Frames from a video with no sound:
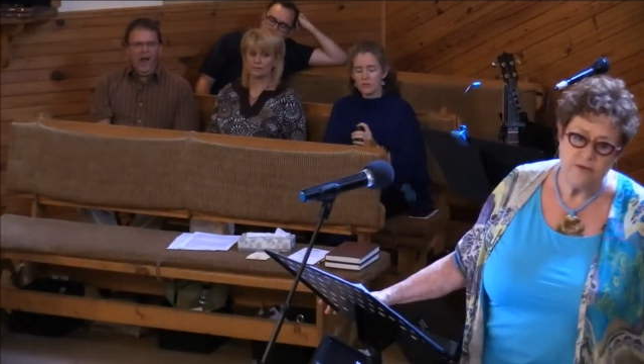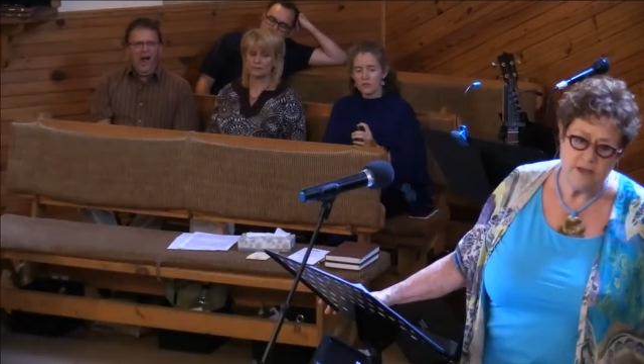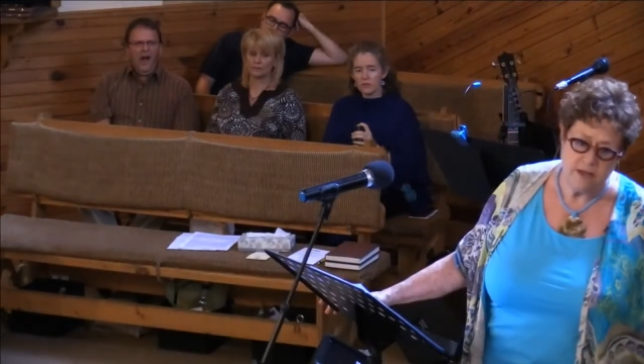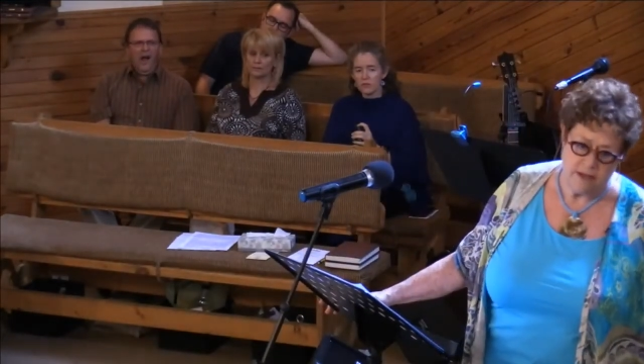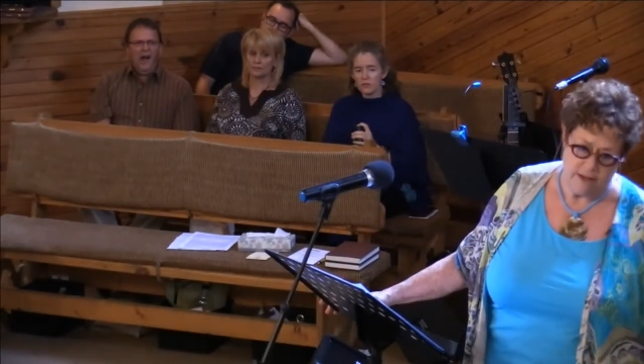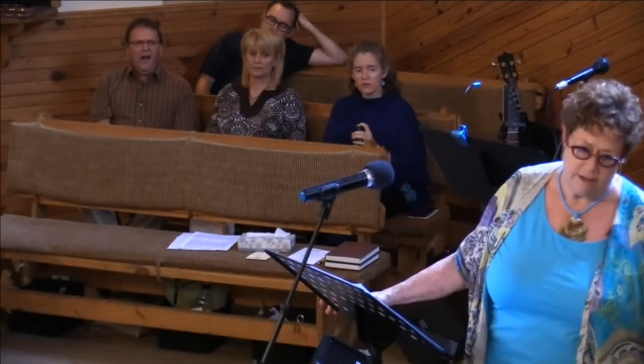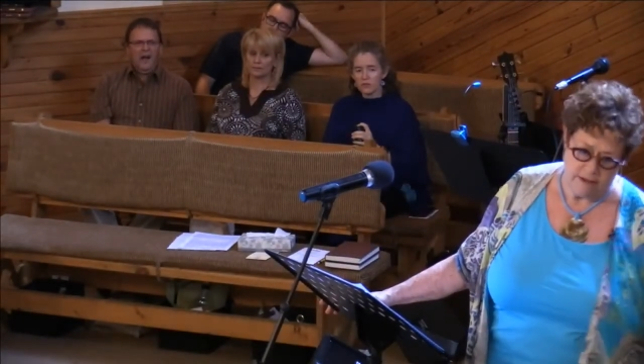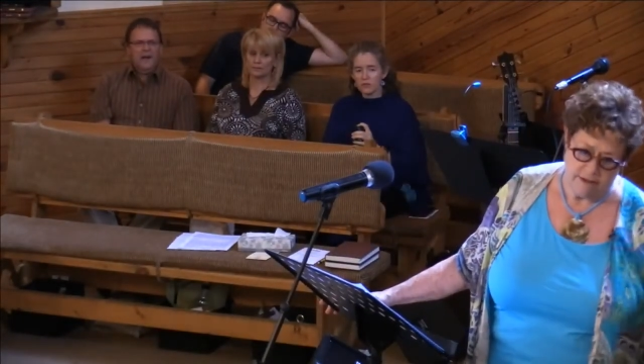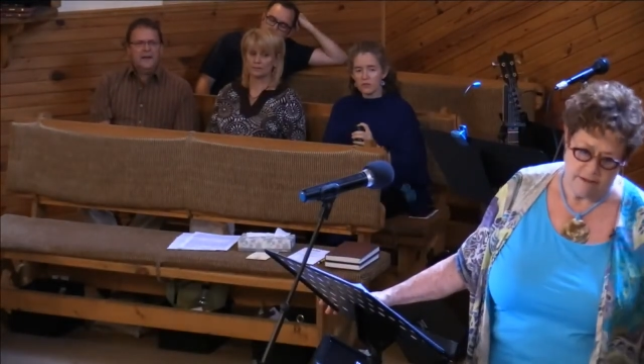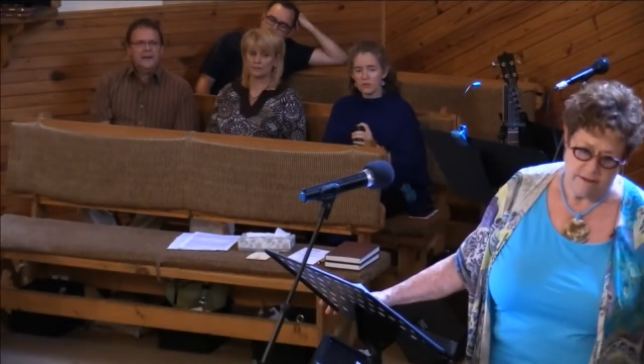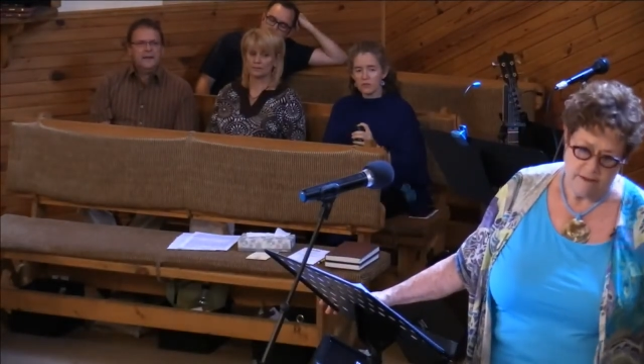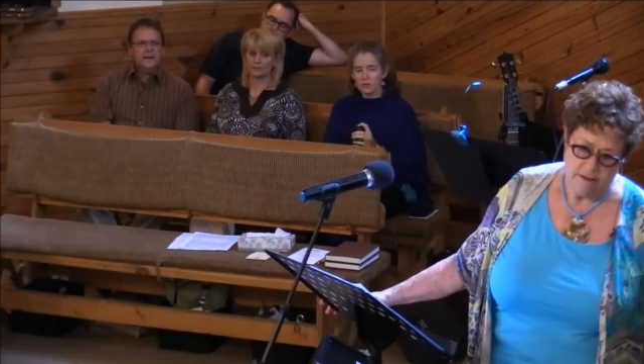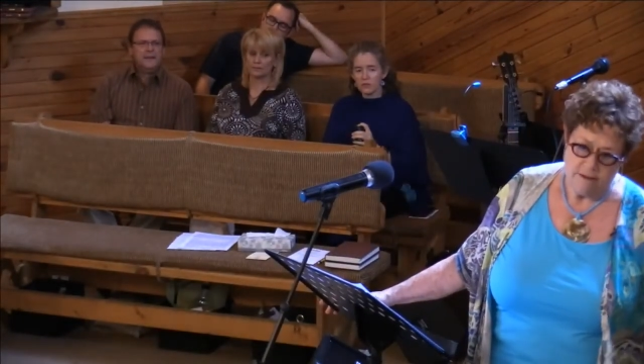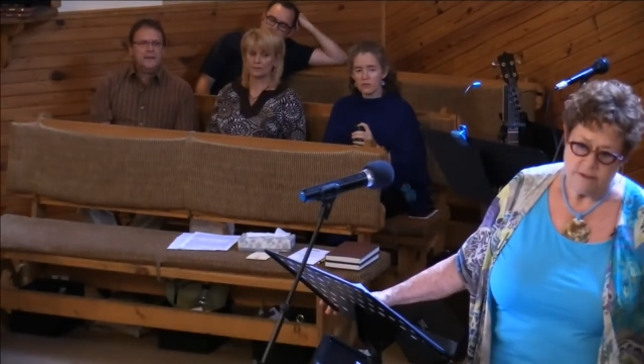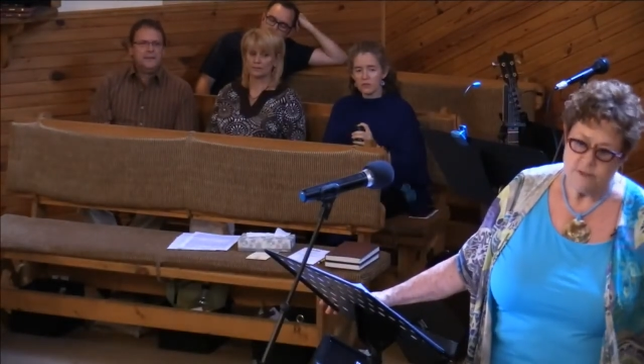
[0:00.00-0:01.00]
in
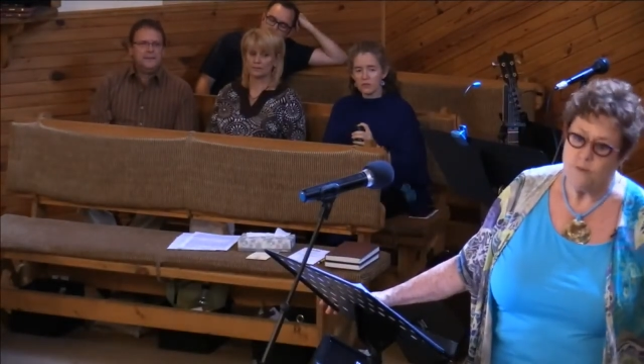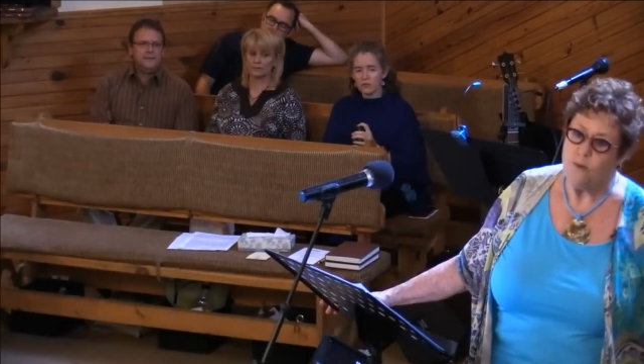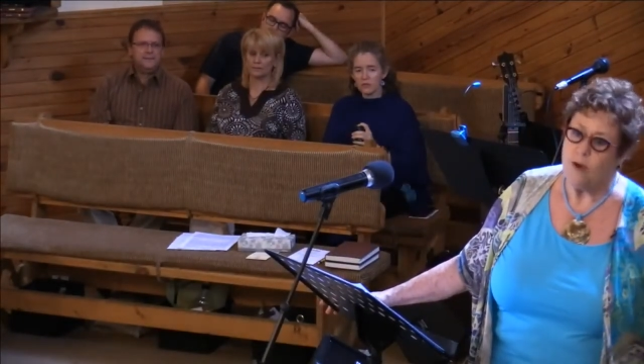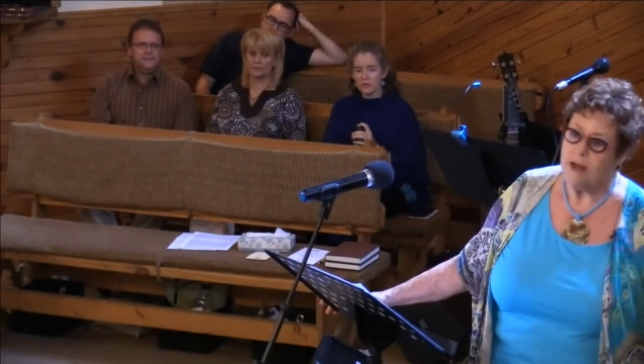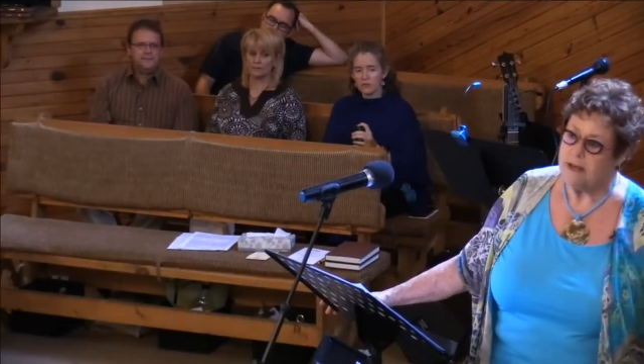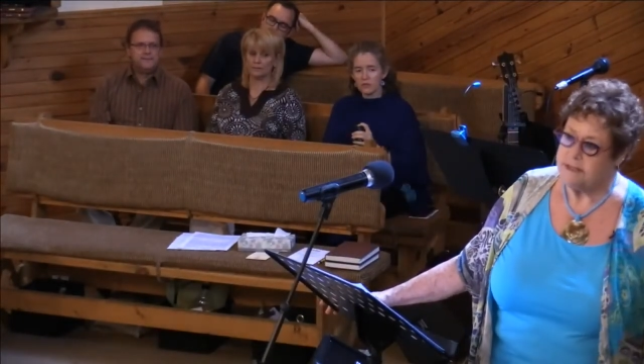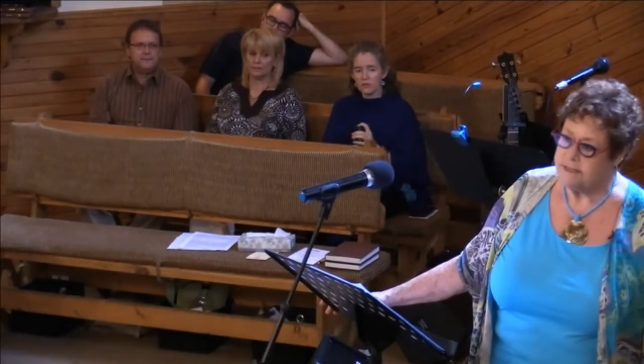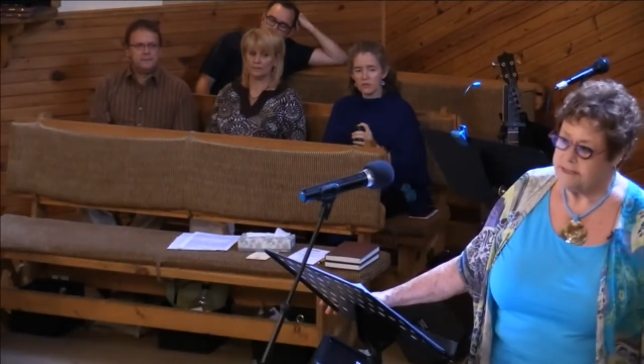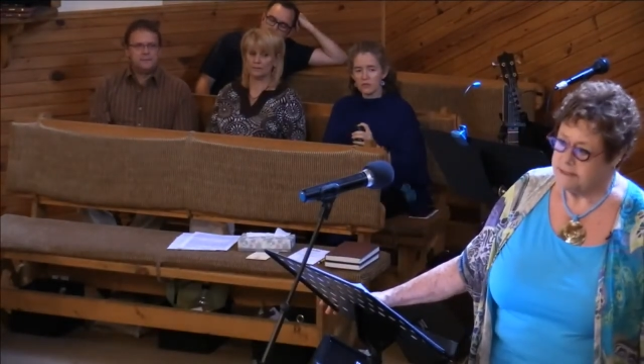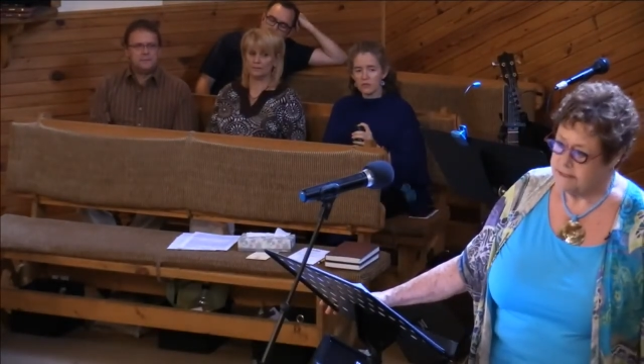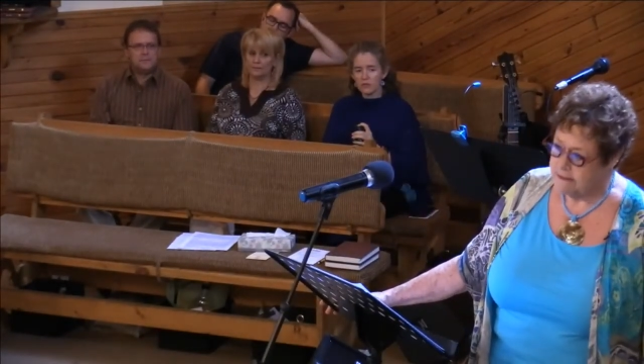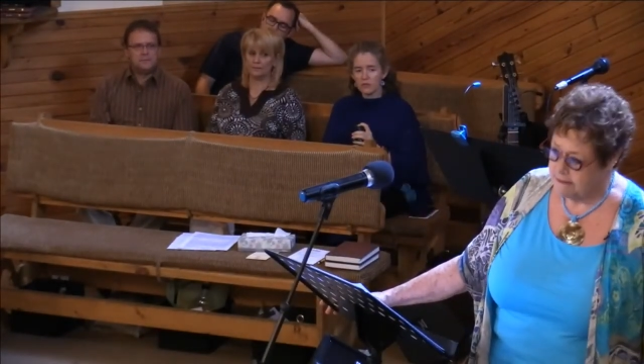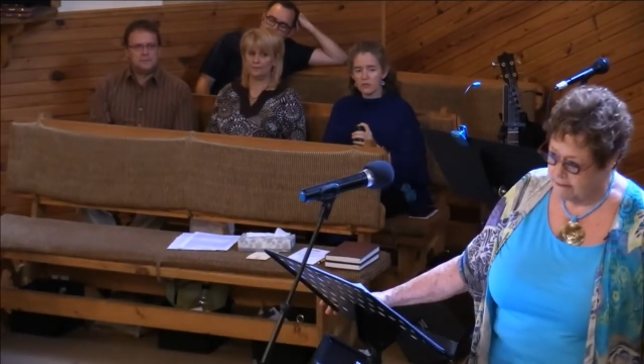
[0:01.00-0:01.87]
to what's